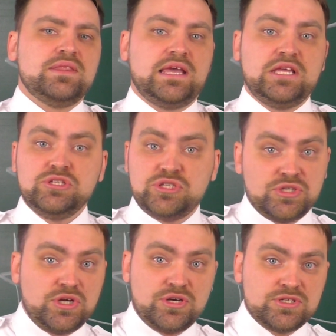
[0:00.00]
the
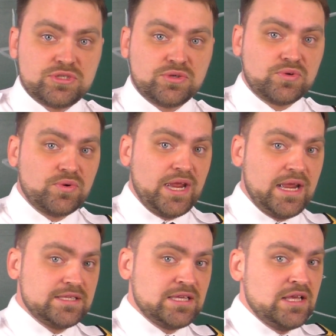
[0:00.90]
engineers to
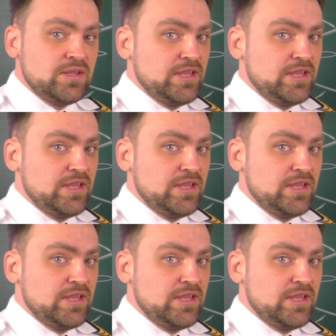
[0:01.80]
create